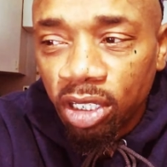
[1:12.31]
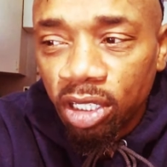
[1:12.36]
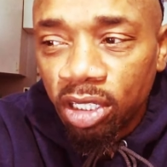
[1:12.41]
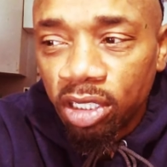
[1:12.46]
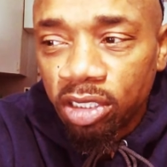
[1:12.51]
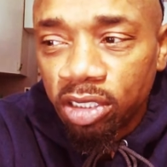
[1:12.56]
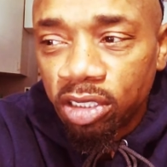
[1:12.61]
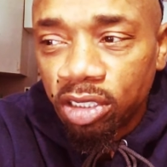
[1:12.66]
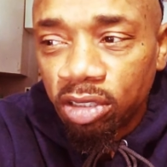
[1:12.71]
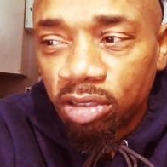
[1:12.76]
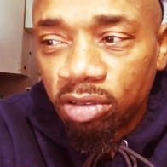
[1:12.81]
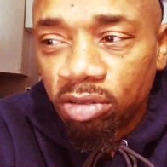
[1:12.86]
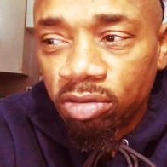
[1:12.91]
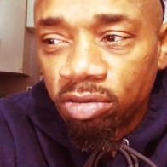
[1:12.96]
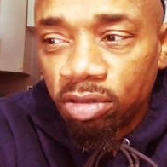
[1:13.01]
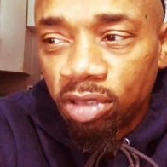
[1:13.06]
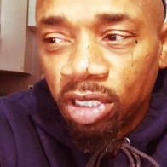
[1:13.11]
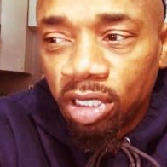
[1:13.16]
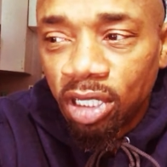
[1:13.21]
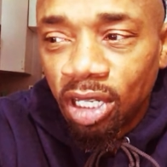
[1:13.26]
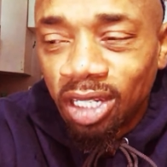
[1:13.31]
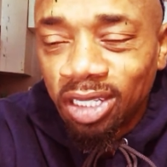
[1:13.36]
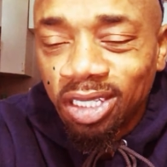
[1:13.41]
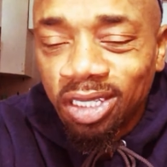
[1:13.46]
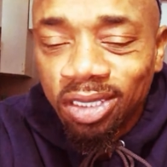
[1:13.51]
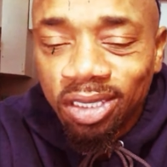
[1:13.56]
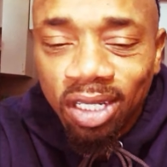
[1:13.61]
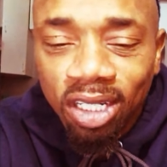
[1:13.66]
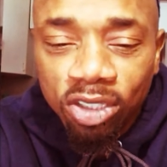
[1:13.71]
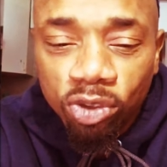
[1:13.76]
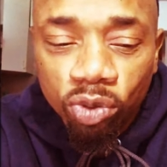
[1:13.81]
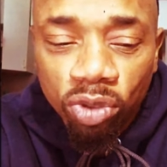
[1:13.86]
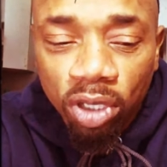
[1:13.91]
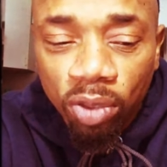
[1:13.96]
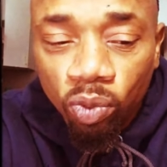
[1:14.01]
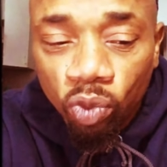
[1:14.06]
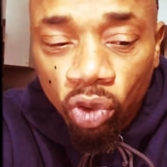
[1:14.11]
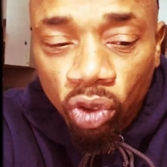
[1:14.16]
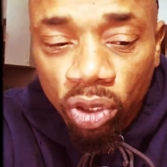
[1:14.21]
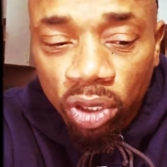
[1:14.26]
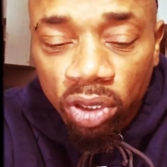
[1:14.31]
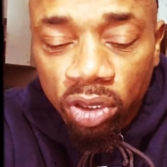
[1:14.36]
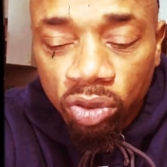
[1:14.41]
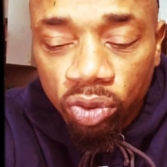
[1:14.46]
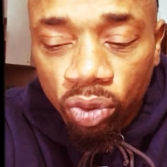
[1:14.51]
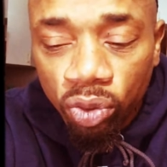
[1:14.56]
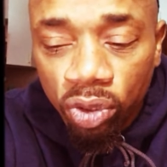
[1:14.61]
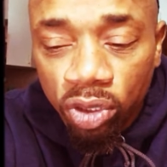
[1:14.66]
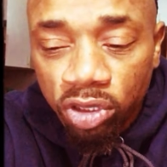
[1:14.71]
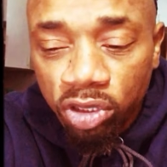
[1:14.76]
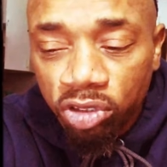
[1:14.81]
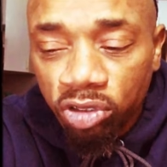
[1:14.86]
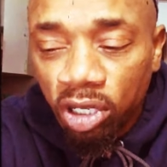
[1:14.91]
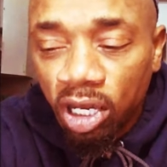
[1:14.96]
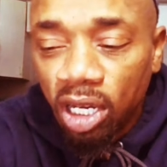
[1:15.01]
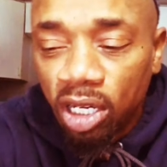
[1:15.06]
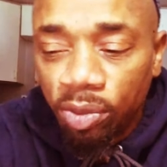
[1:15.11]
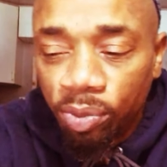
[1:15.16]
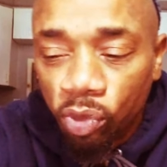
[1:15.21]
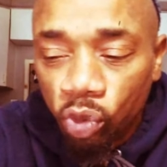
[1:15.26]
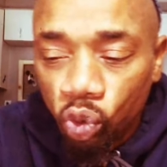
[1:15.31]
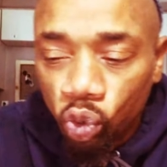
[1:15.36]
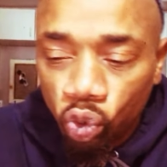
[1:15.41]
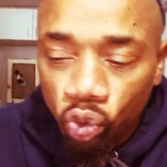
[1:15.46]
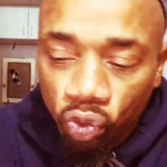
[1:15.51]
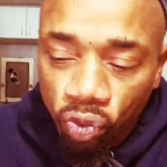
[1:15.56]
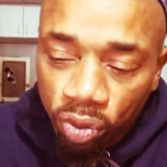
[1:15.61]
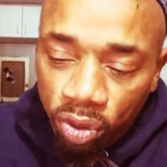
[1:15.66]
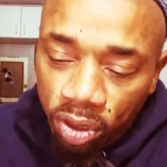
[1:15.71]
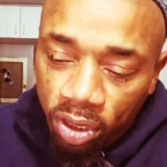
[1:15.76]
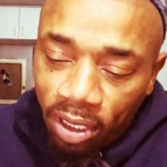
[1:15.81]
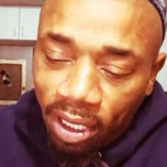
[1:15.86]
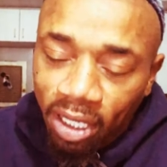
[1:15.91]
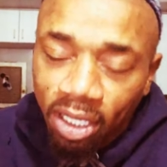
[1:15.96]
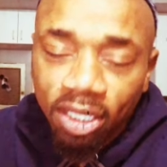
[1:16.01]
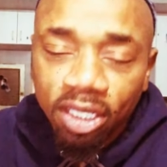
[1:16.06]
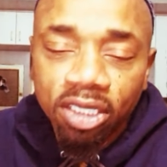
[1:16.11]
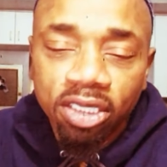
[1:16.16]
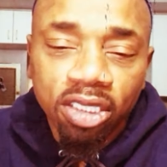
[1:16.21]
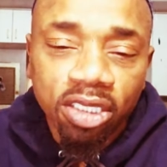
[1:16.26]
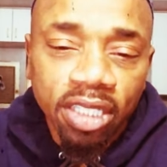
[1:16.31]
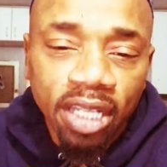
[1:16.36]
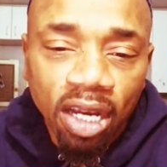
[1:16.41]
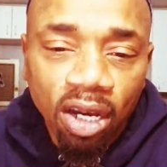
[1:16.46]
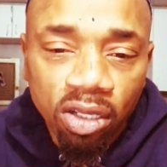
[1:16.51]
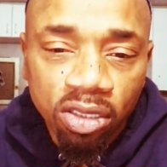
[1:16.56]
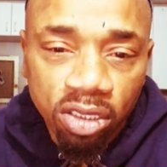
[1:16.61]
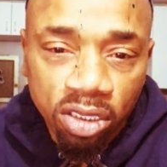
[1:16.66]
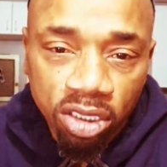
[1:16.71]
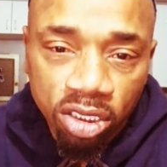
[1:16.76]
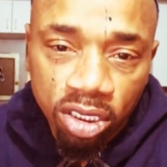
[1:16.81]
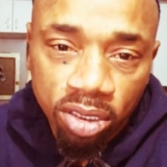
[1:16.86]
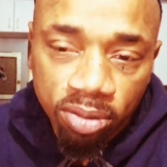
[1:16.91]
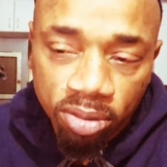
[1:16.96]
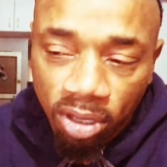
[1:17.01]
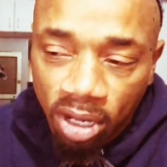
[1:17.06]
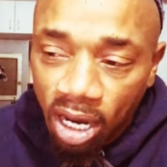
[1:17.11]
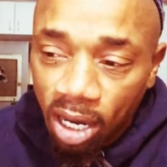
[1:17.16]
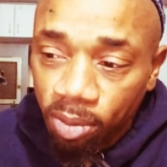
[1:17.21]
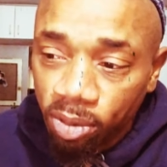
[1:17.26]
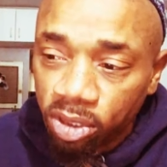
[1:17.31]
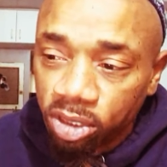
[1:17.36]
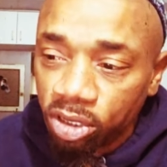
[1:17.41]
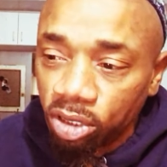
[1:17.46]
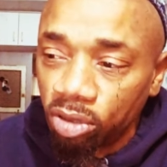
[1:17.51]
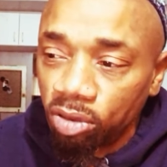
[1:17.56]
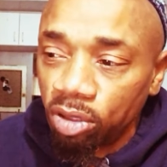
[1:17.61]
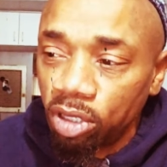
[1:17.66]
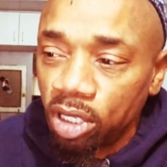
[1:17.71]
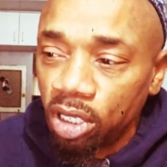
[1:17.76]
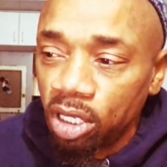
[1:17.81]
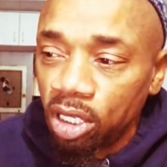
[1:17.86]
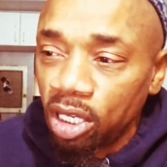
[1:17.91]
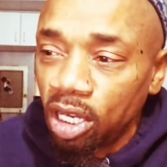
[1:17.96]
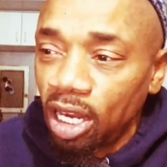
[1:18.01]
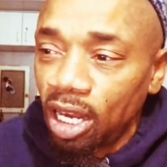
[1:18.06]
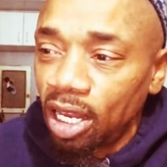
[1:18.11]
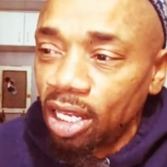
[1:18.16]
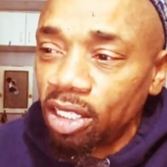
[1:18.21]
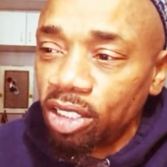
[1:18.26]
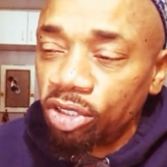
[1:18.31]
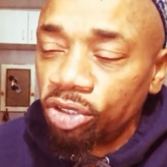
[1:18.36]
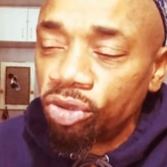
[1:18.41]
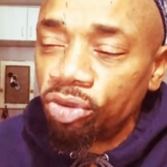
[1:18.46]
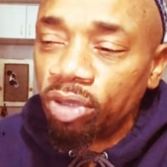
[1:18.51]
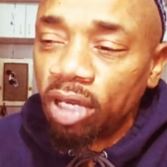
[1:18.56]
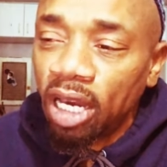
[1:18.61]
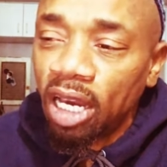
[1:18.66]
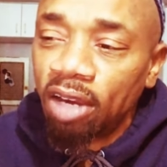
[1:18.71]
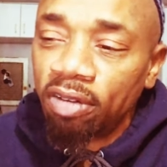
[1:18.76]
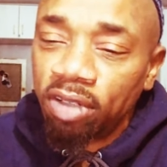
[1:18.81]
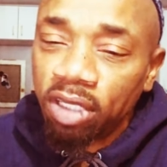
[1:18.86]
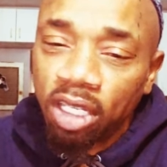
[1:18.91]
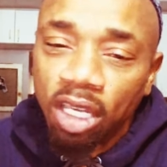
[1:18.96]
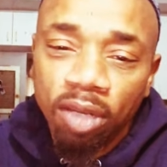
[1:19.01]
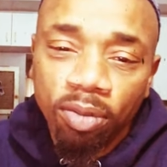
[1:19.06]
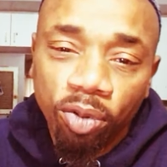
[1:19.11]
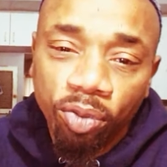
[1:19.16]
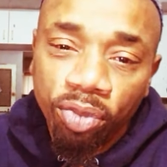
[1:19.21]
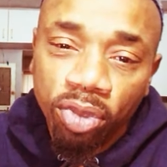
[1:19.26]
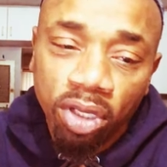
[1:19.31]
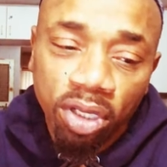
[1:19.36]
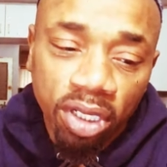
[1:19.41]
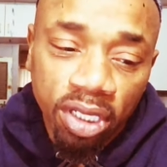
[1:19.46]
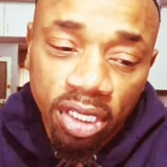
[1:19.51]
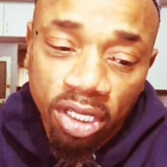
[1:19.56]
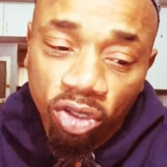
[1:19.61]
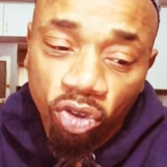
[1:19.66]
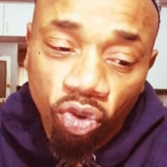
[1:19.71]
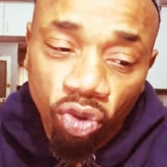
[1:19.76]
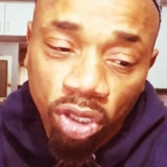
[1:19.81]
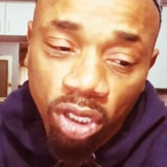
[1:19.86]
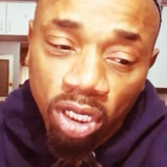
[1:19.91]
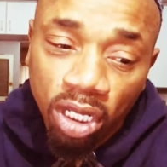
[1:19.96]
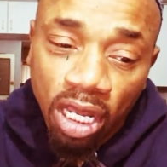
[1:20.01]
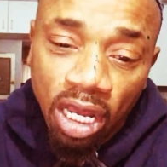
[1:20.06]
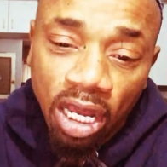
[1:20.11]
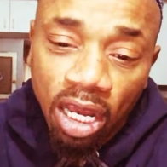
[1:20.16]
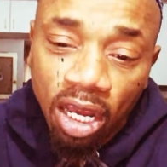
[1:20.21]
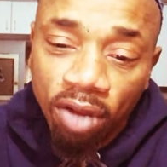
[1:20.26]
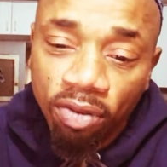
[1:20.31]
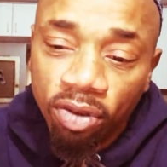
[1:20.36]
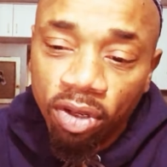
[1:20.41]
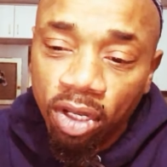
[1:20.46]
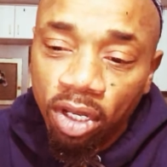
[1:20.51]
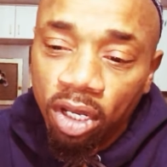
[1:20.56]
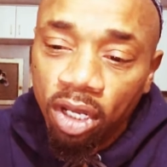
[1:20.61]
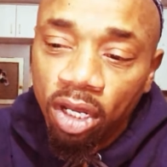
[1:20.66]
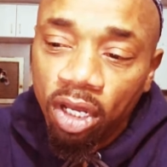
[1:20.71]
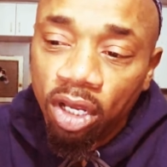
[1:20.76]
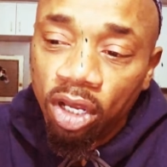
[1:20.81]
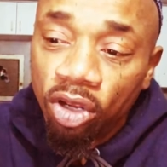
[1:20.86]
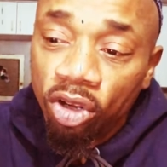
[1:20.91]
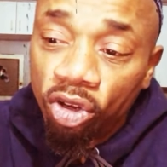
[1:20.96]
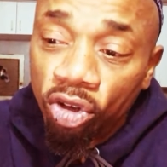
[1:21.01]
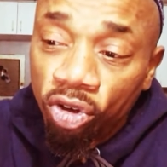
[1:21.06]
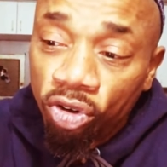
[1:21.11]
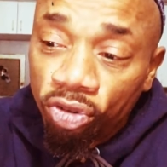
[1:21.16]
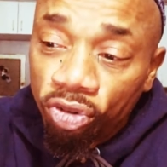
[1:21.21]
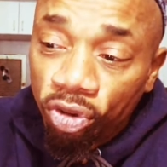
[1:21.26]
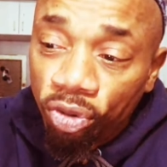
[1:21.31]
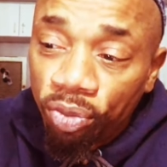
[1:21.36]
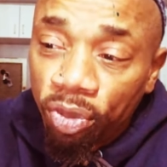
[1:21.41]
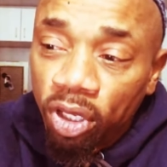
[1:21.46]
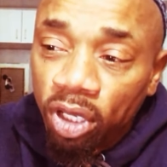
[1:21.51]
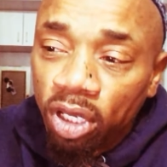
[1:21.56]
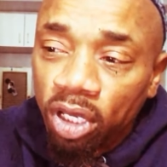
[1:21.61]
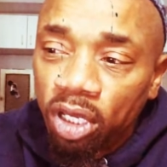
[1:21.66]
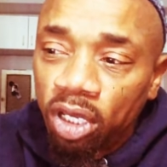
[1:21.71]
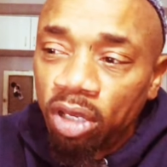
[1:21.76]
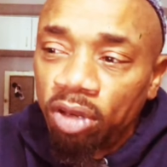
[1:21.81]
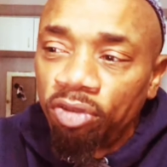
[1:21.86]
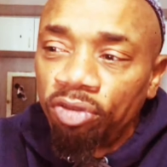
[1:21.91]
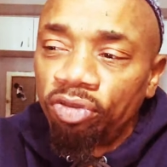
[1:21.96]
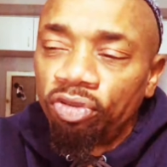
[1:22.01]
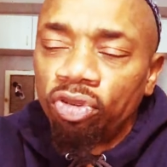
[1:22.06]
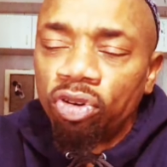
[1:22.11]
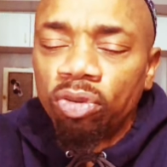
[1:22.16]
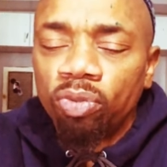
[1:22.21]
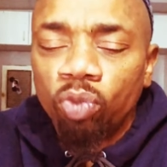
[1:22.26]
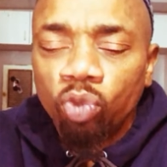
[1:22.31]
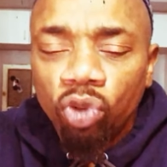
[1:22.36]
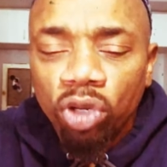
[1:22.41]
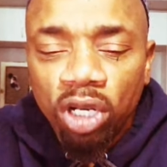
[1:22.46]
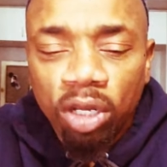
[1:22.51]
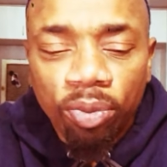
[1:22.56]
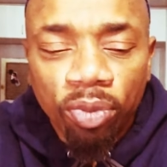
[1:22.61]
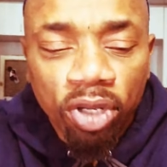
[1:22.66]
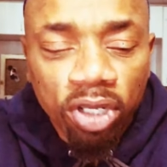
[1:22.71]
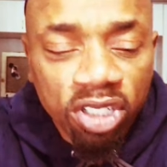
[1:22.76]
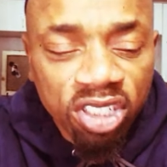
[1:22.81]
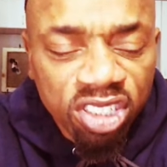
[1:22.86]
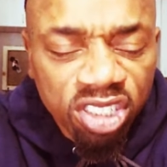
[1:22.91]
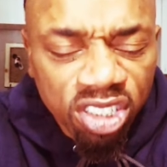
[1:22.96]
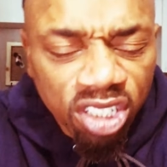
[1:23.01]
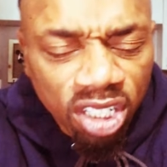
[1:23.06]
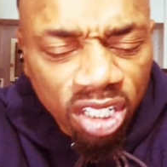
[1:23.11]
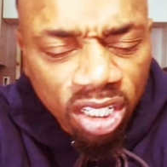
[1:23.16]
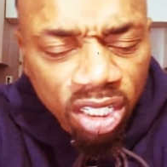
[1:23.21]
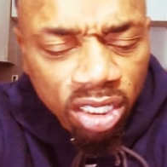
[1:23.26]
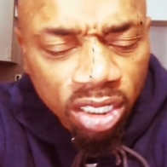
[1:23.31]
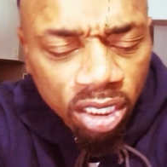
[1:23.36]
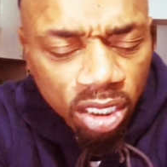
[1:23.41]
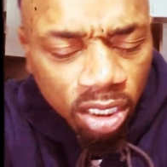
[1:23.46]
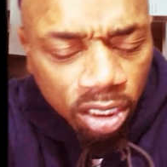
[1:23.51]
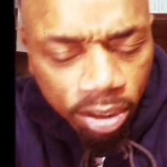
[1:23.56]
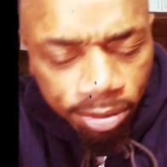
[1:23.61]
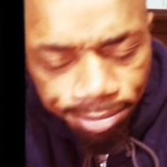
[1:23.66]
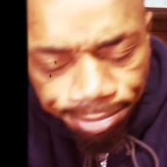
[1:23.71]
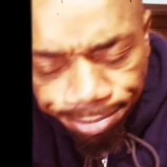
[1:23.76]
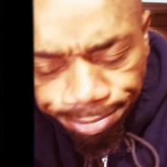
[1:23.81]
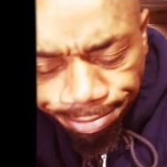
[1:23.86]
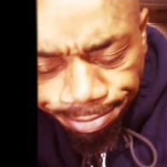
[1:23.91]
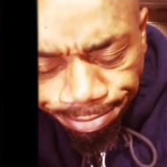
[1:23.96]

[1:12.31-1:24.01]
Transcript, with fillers: And so I think that's what I'm working towards. Try to move at least a thousand subscribers. So I do have the capability of going live from here. And from what I'm understanding, um,